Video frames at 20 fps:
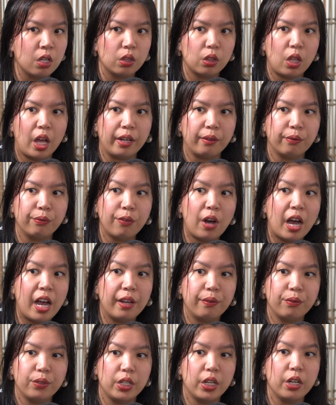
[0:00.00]
like
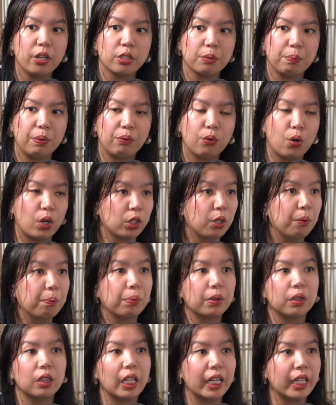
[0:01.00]
5 years before are
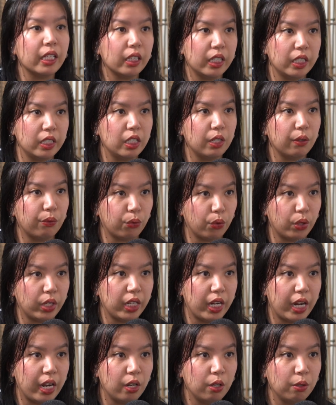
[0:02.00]
completely different
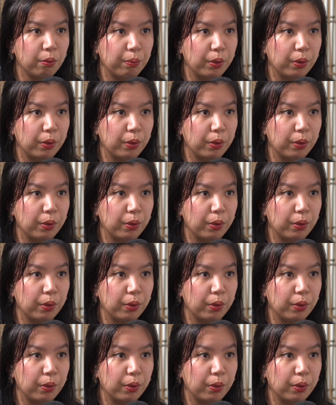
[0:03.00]
now,